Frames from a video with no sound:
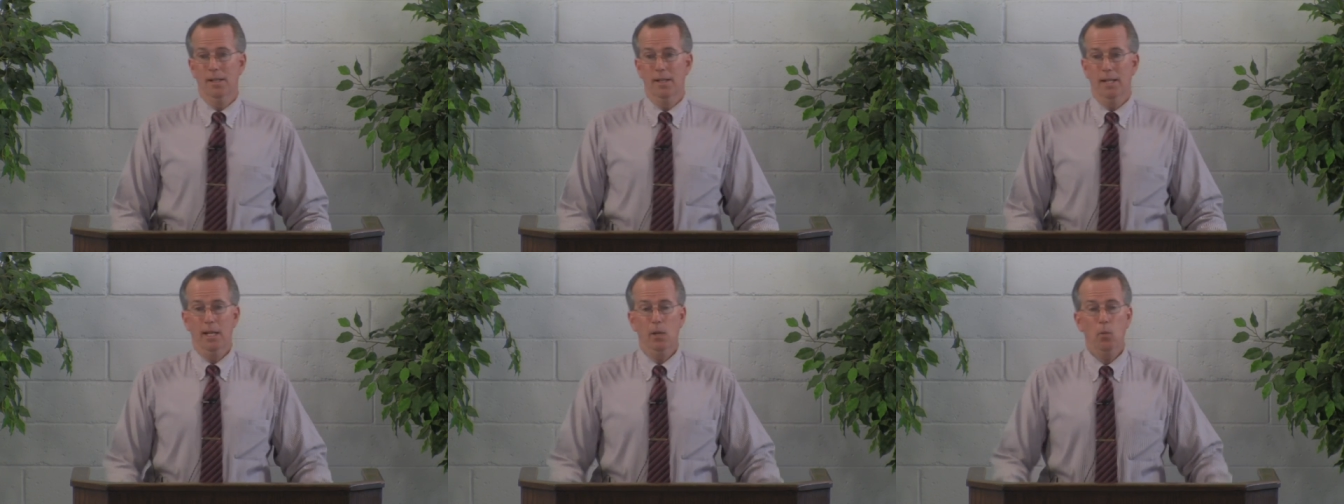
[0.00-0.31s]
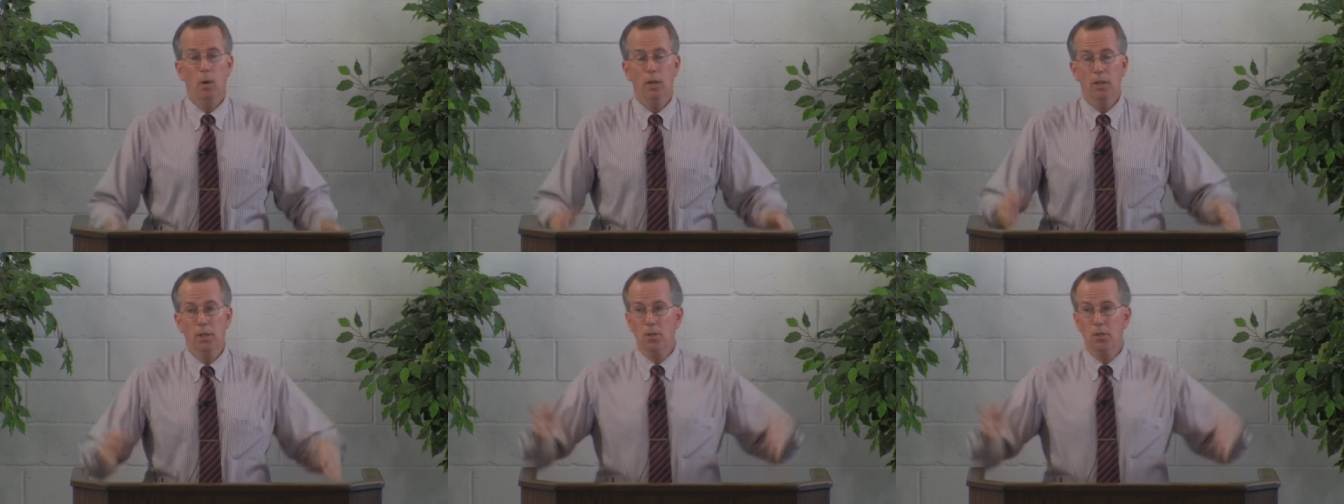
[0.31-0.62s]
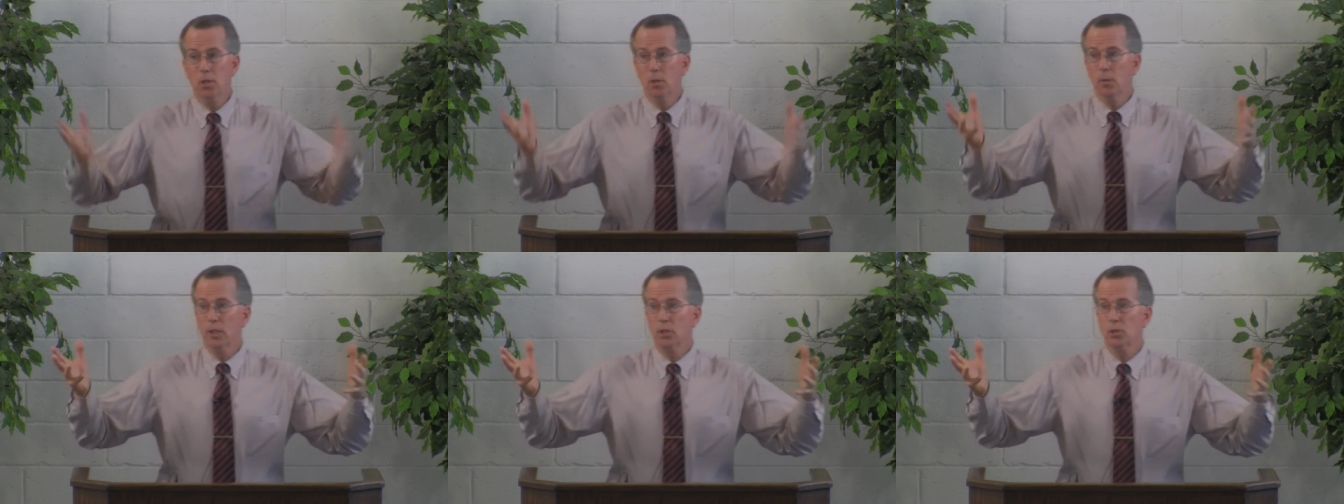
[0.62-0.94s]
he wanted
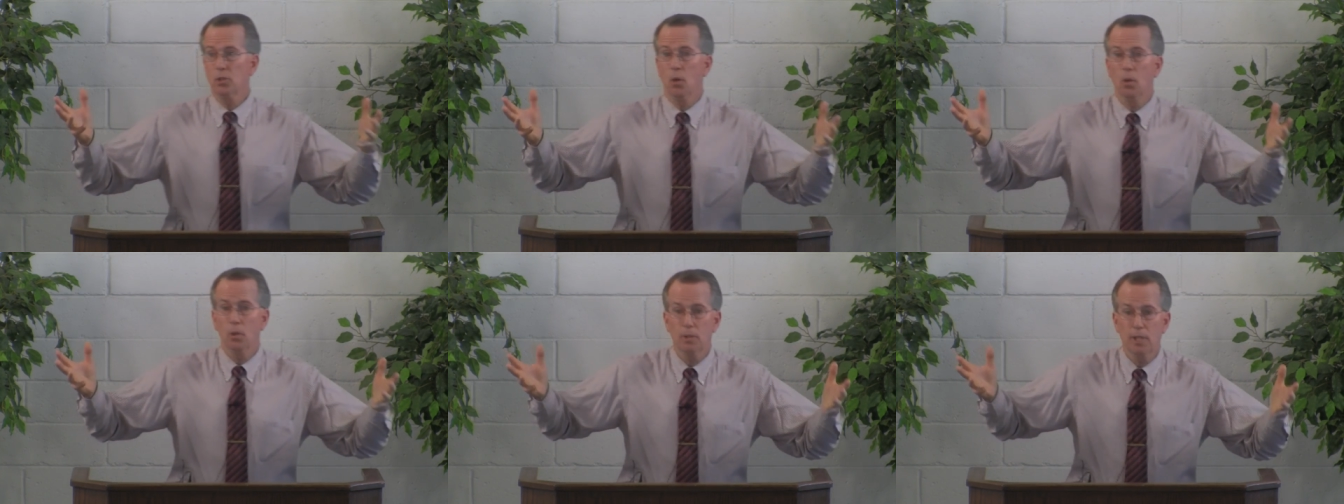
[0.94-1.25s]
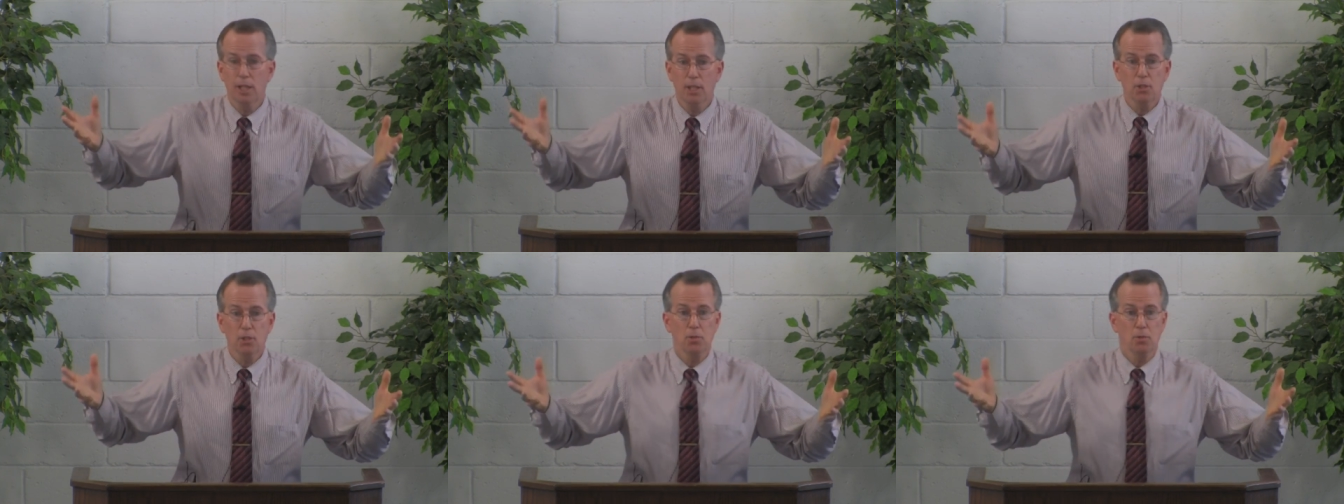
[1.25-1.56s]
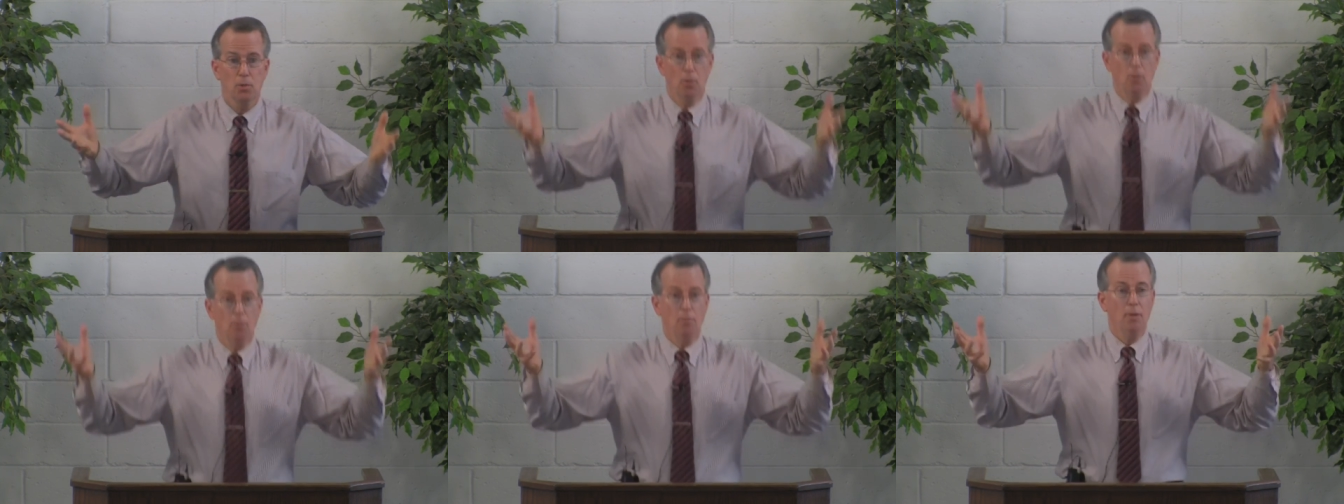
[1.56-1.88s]
to exalt his
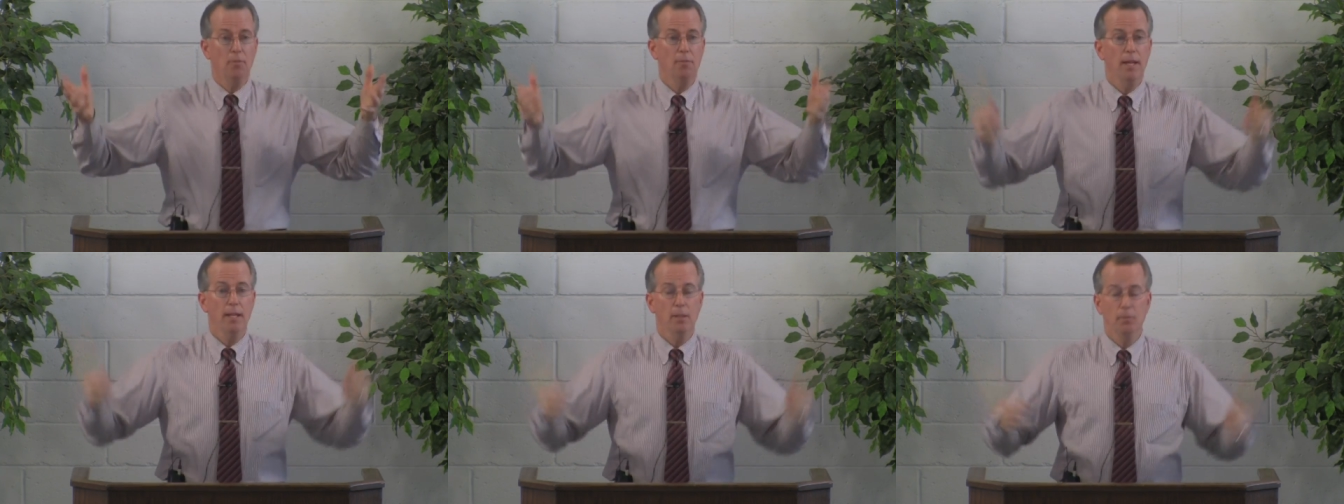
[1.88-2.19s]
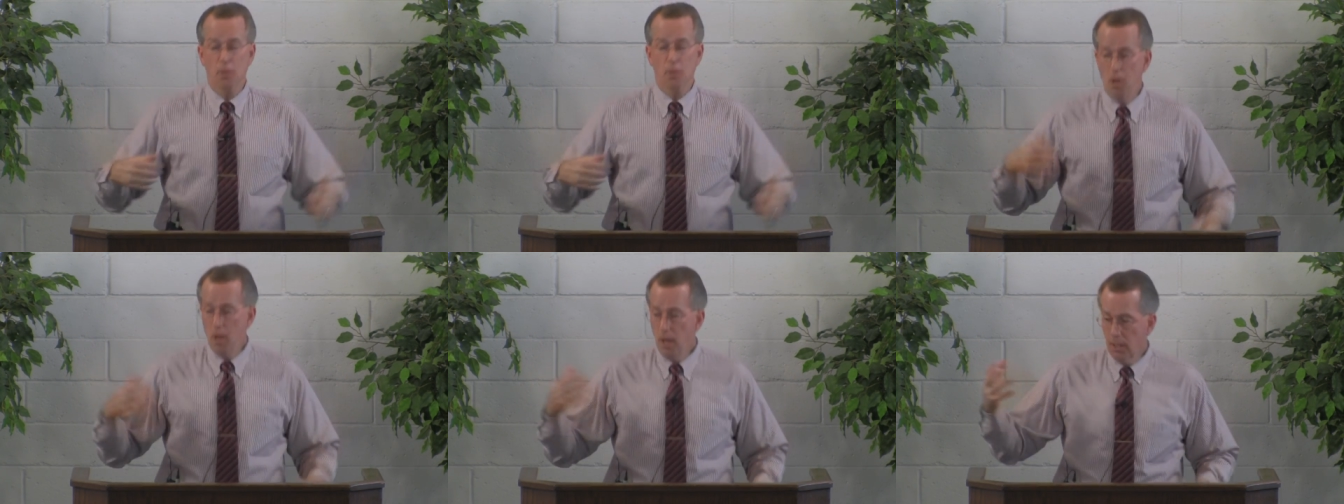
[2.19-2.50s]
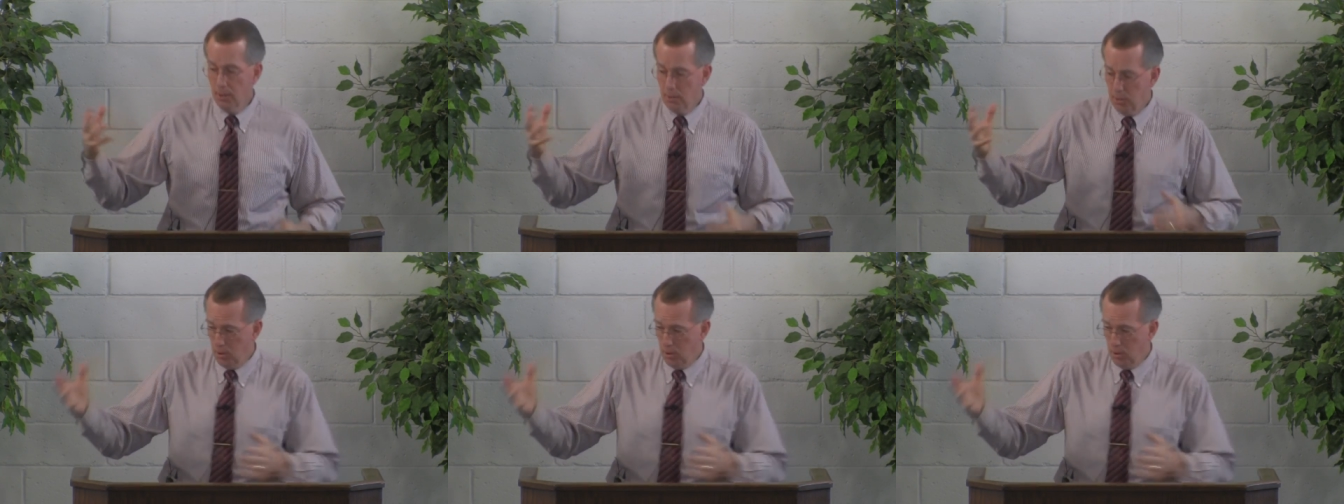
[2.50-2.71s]
throne above that of God,